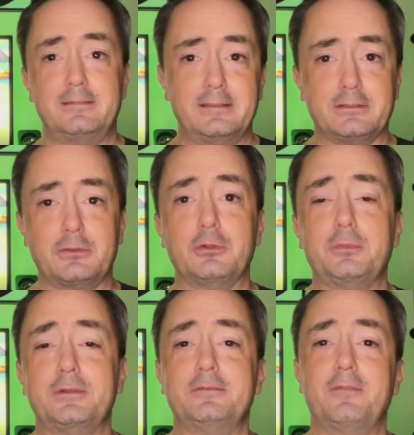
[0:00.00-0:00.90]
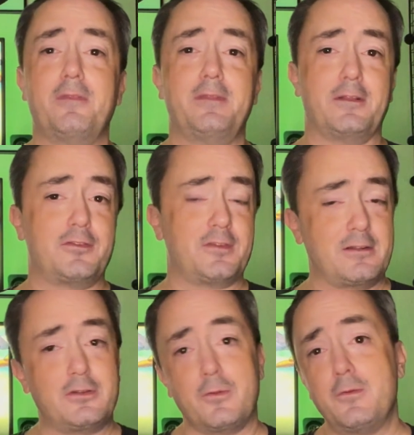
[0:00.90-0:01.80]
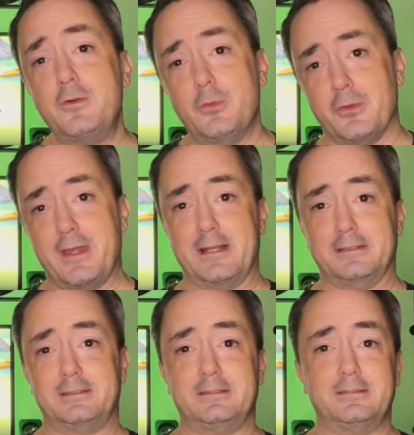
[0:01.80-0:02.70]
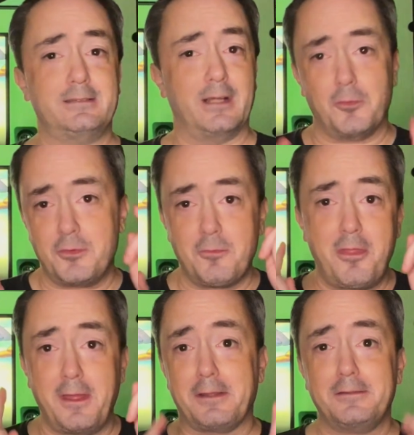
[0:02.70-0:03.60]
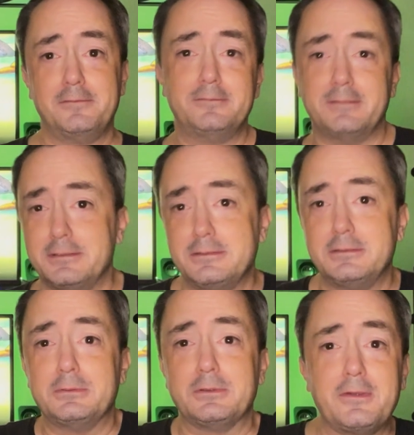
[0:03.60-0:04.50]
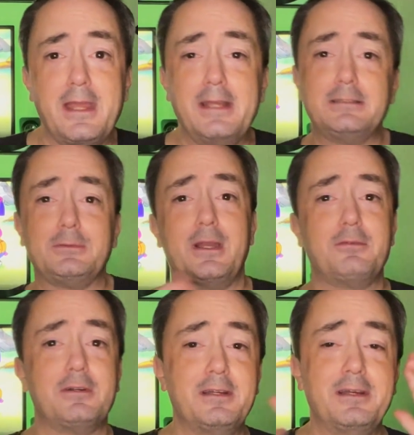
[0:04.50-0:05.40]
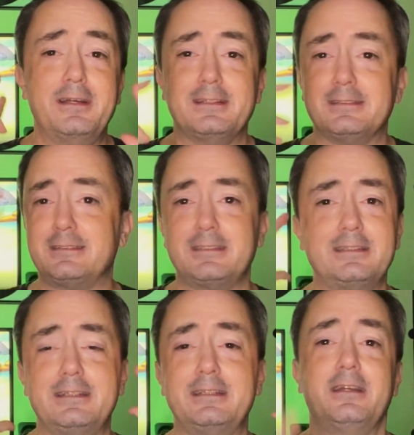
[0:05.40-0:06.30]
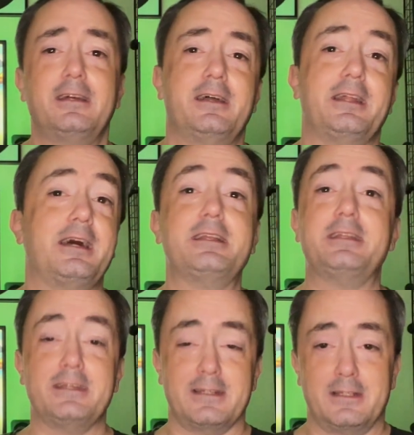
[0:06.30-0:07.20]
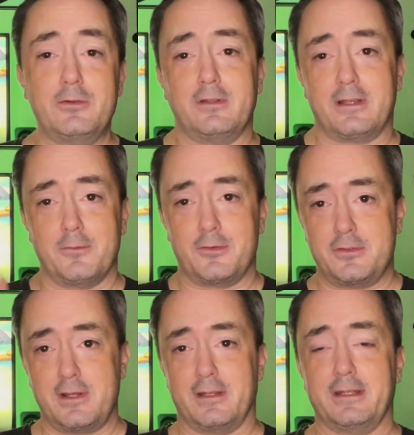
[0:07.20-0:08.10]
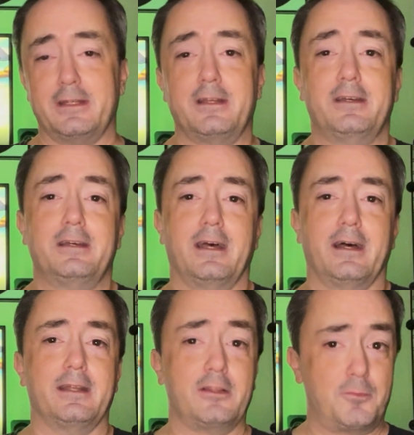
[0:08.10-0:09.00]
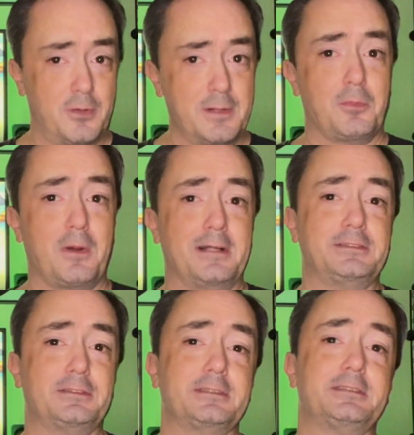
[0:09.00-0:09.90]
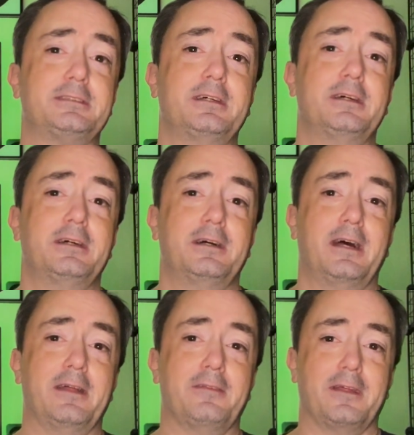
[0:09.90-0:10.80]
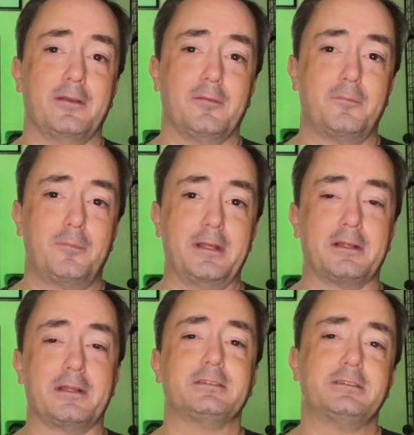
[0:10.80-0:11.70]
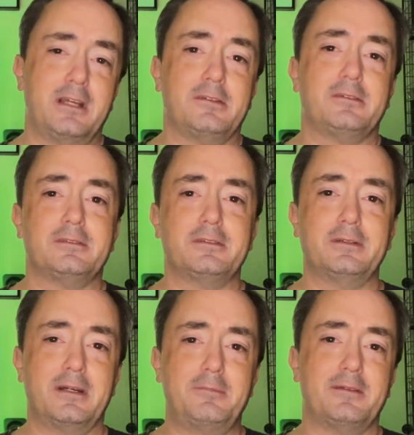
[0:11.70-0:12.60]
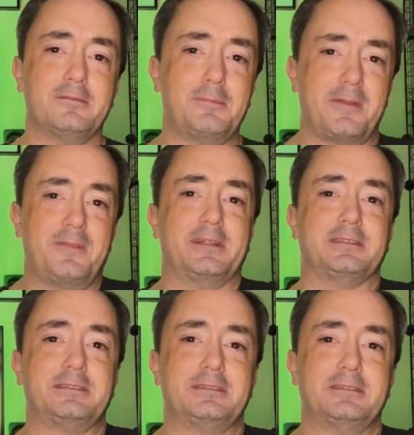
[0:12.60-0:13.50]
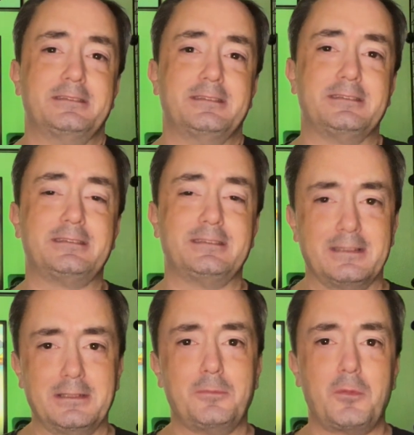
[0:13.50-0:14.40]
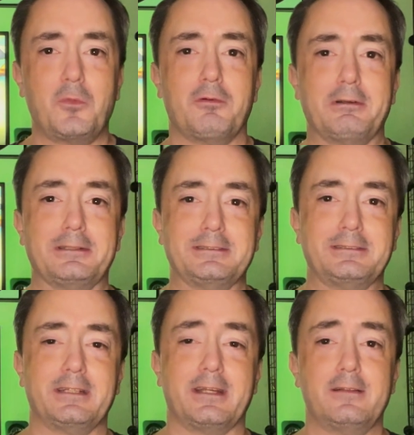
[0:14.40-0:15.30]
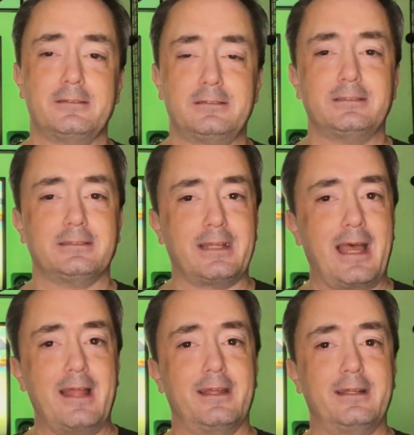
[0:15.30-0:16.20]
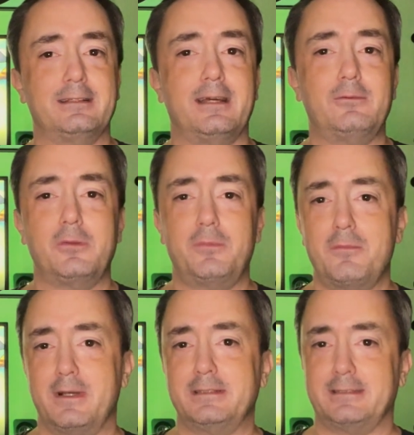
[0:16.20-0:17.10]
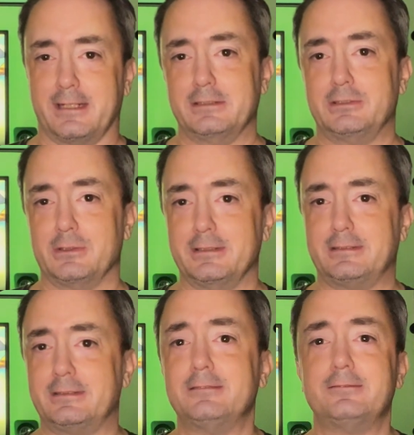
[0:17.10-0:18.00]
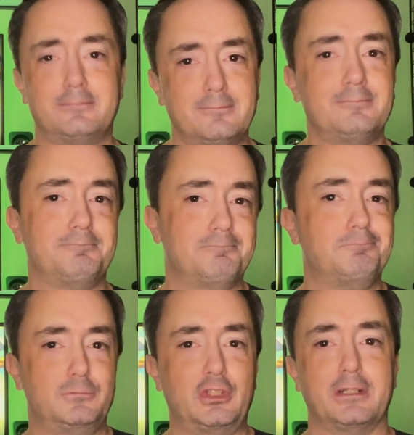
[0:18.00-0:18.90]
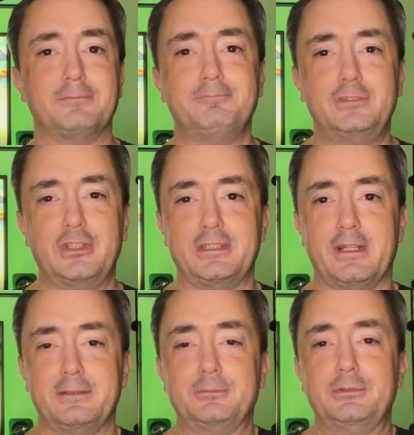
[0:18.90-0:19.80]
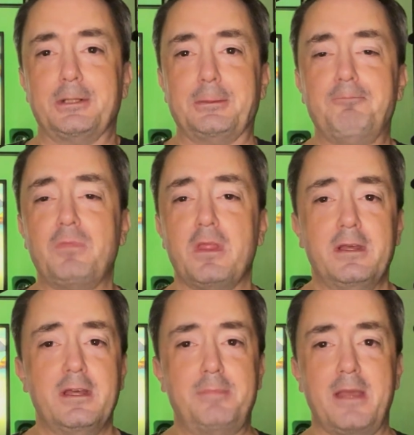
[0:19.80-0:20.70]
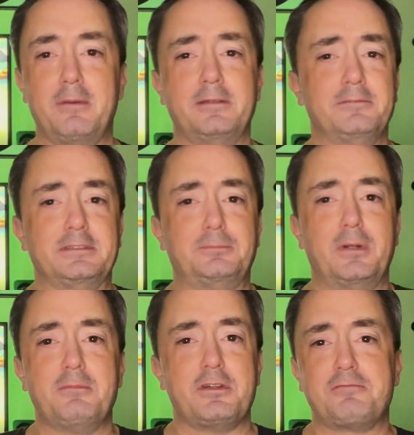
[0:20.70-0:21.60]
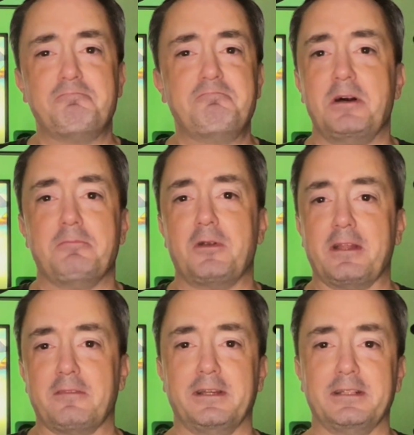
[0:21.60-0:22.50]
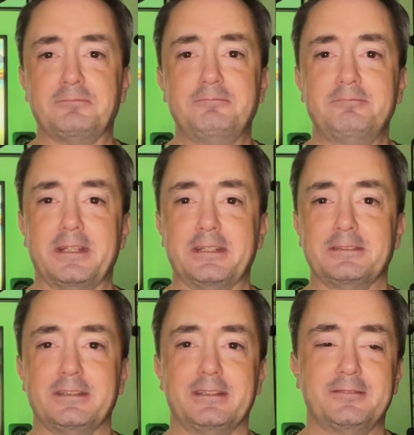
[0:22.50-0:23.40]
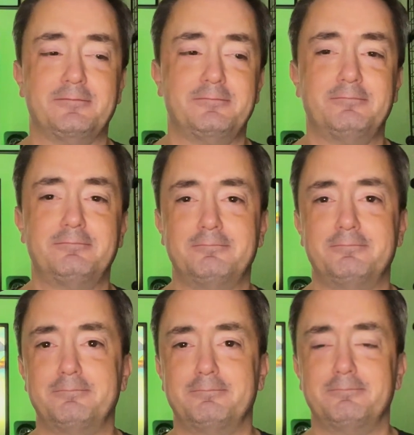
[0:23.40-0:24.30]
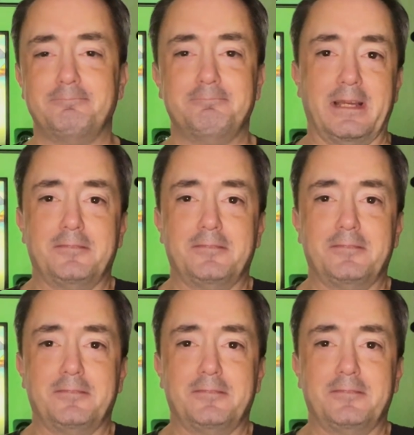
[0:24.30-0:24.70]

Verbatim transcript: as a group, they decide to do the noodle dance. It helps them think. Just do a little dance, whatever, and suddenly an idea usually comes to Jelly, and it's pretty preposterous. And then Peanut goes, how about this? It's a little bit more realistic, and she's like, that would have been my second choice. Sure, Jelly, sure. Baby is pretty much up for anything, and yeah,